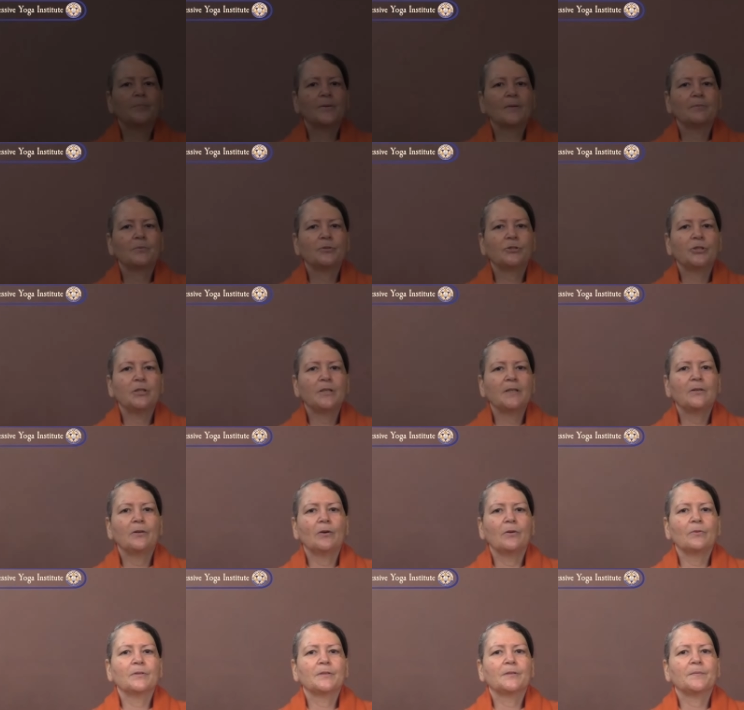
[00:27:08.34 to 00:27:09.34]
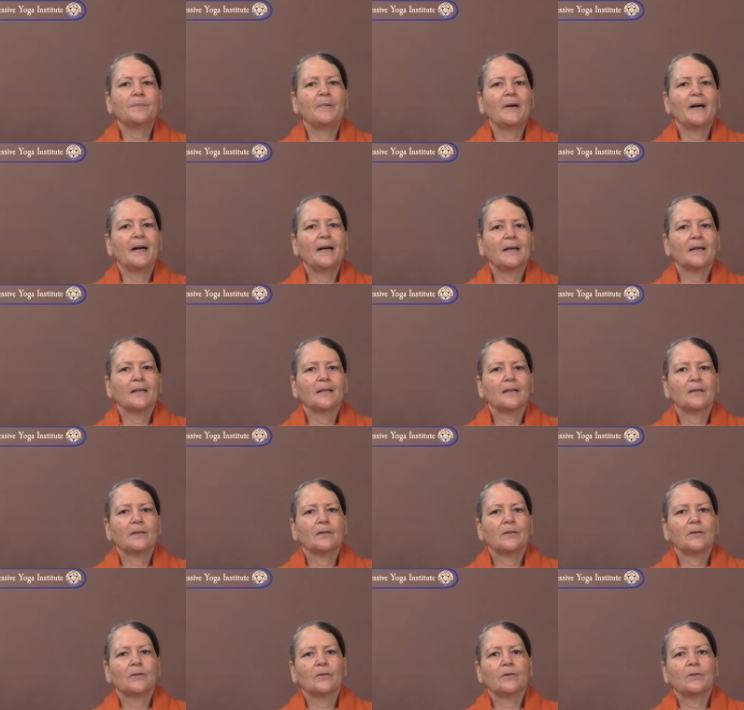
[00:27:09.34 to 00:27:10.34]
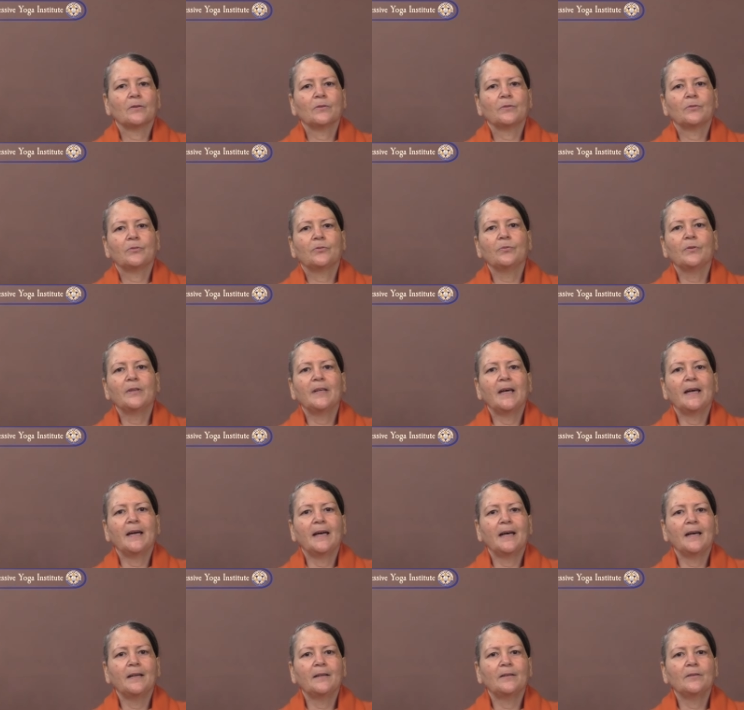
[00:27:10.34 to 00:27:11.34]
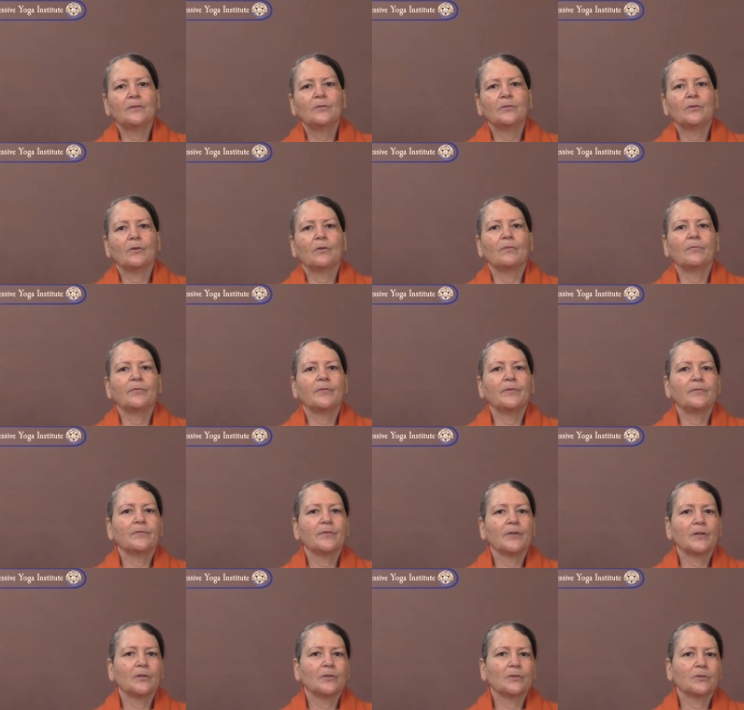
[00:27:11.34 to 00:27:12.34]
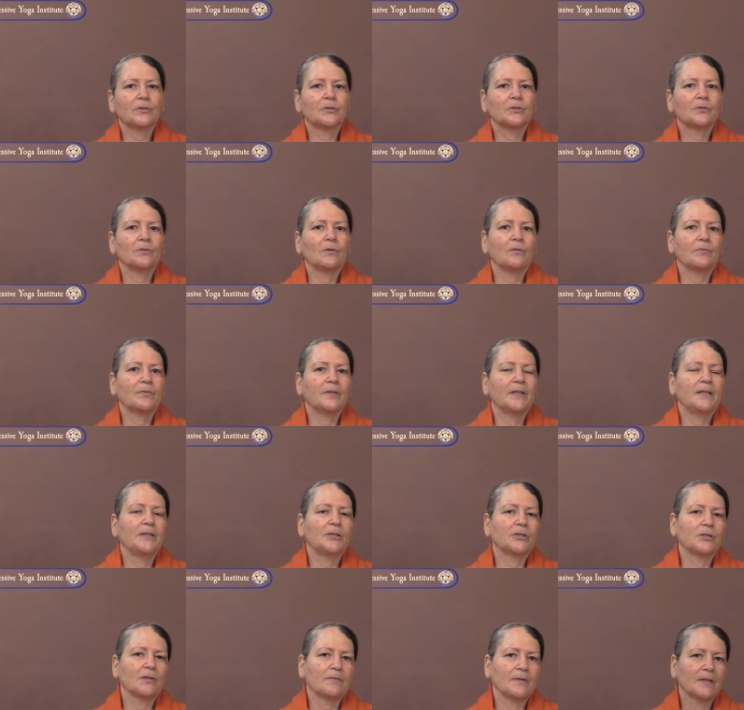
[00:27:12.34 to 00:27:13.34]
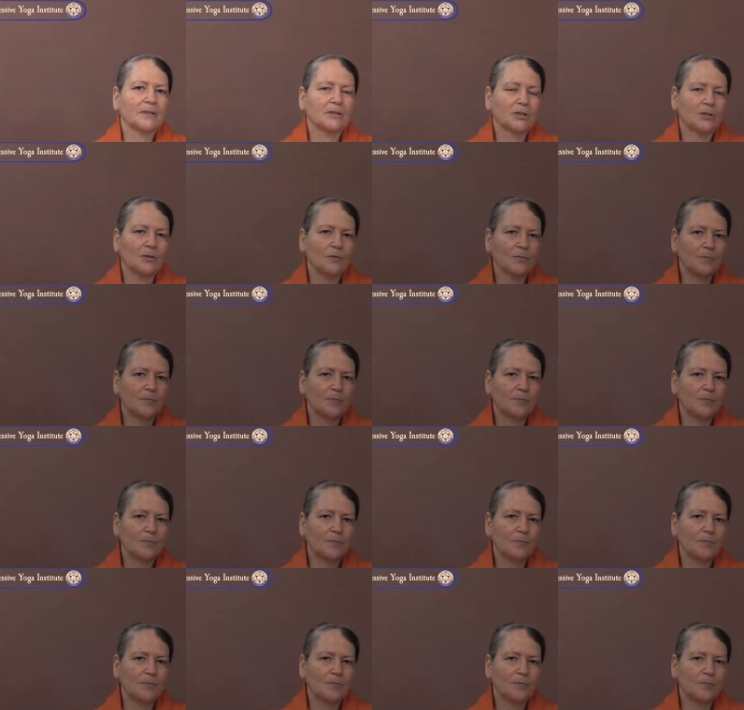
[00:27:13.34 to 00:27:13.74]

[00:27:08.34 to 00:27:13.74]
Prabhuji goes back to the end of the verse of the Ishavasya